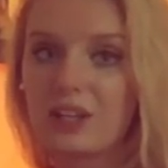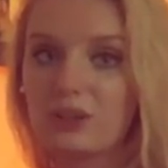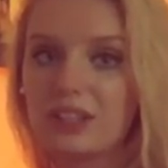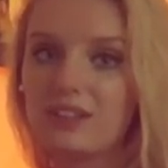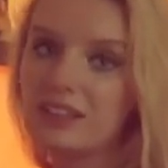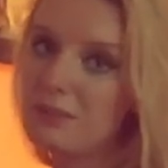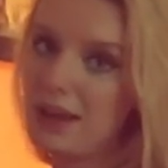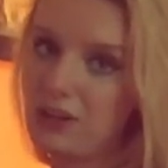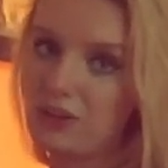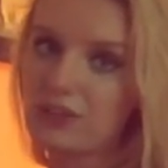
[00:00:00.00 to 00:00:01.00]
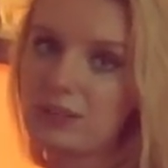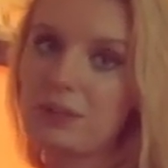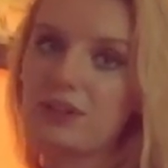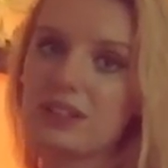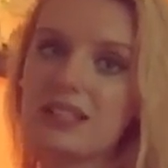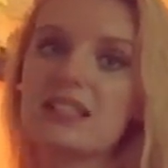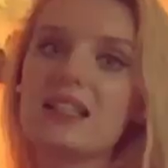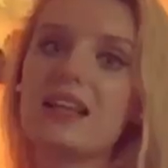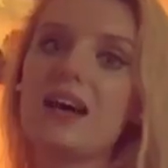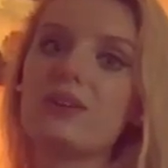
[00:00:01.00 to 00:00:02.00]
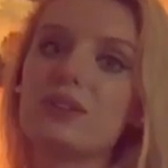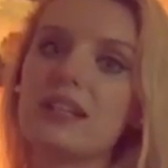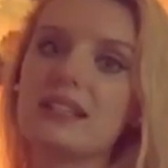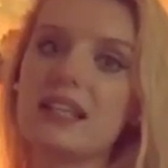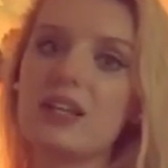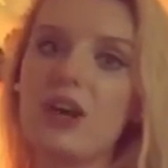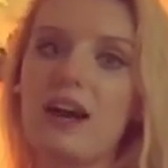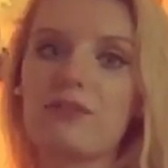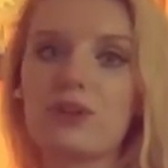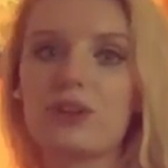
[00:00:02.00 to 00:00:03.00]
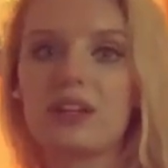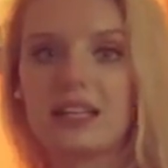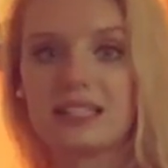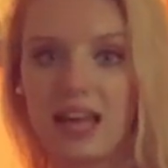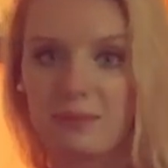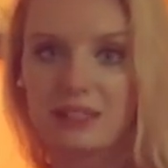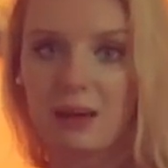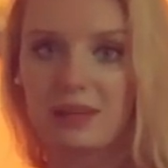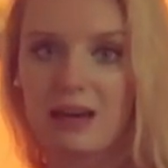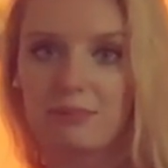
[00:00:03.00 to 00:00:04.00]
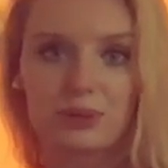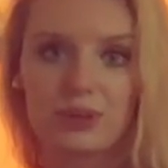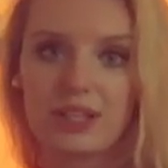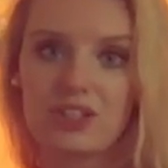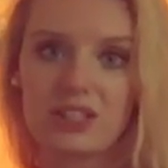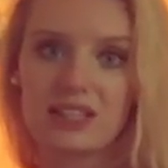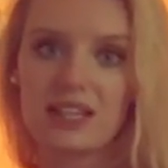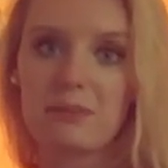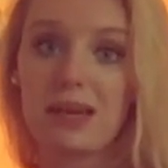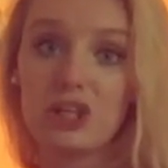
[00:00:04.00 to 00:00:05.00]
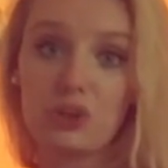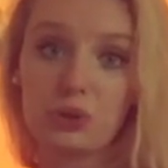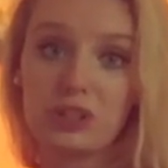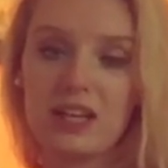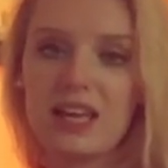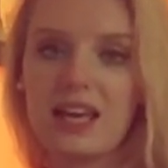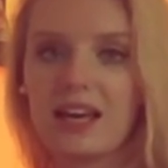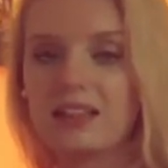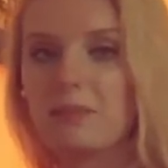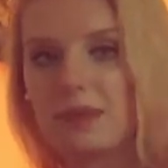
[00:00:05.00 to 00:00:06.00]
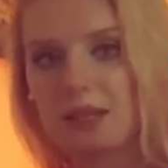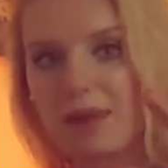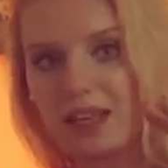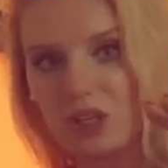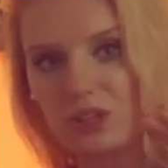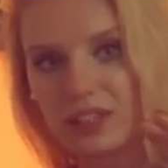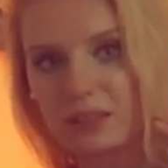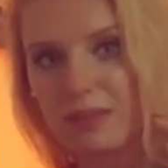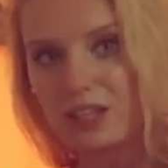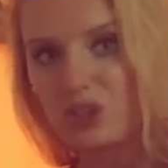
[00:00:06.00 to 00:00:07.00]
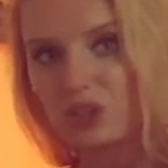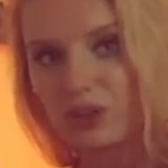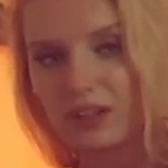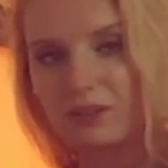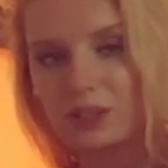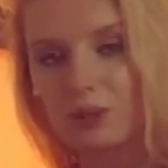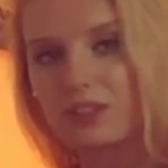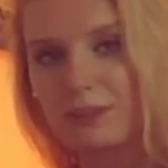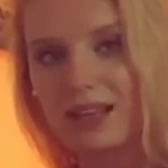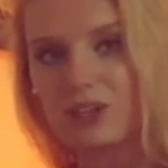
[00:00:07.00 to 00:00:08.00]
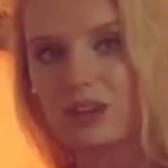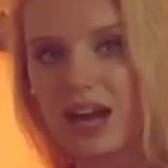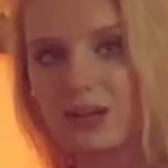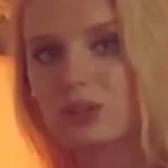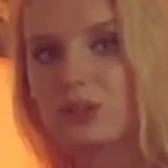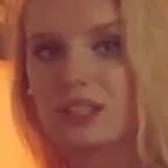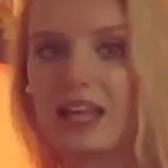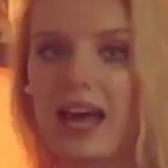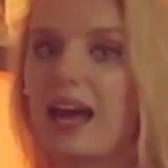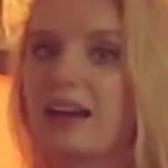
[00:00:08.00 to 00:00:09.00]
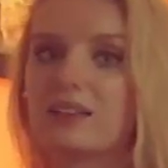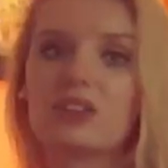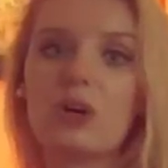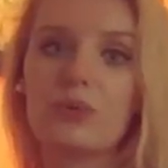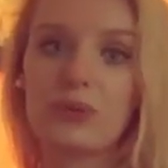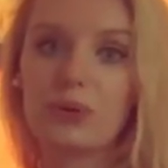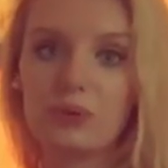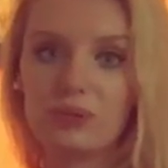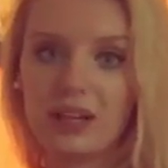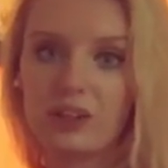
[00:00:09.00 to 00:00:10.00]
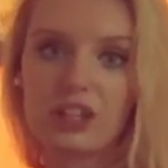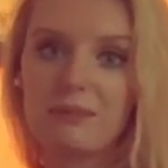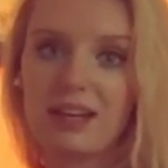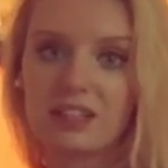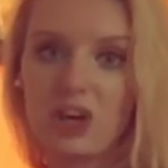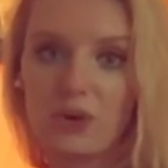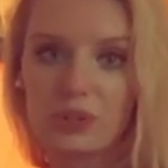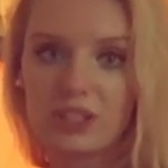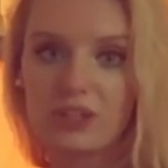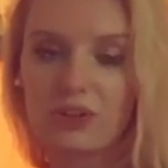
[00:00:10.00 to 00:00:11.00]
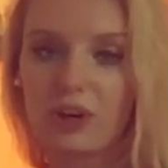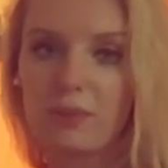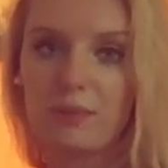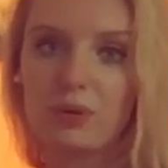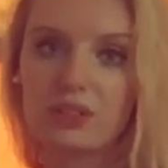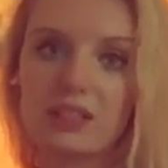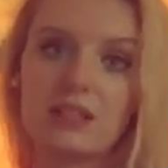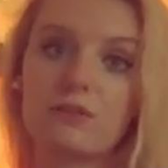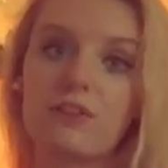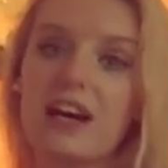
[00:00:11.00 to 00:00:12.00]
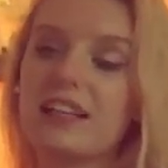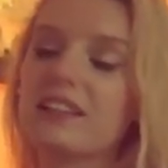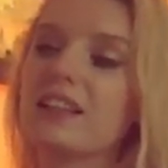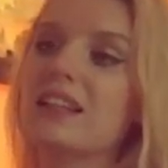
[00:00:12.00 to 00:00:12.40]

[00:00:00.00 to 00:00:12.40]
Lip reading: You can read manuals because this is allowed. Let's say you have your exams coming up, so you can just take a manual, the big manual, red manual or service manual out. You can go through and you can make notes in your copybook. It's fine.